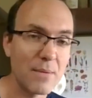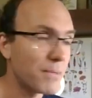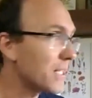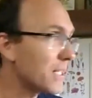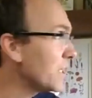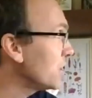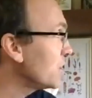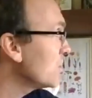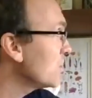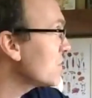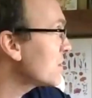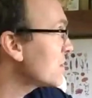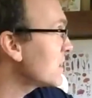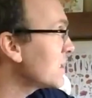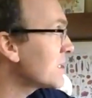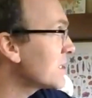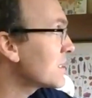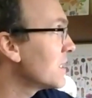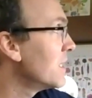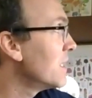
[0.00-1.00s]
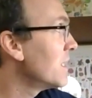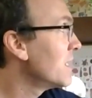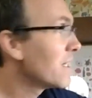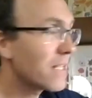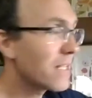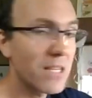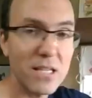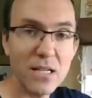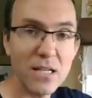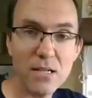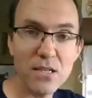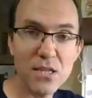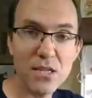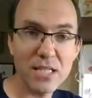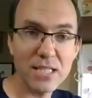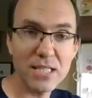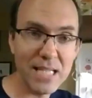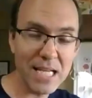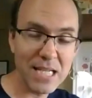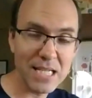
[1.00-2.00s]
but it uses the
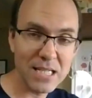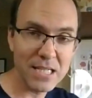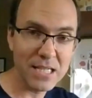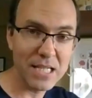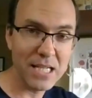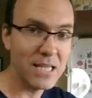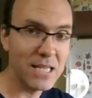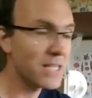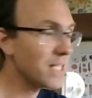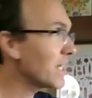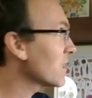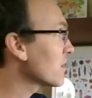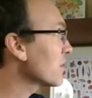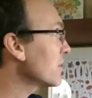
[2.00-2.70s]
data in there.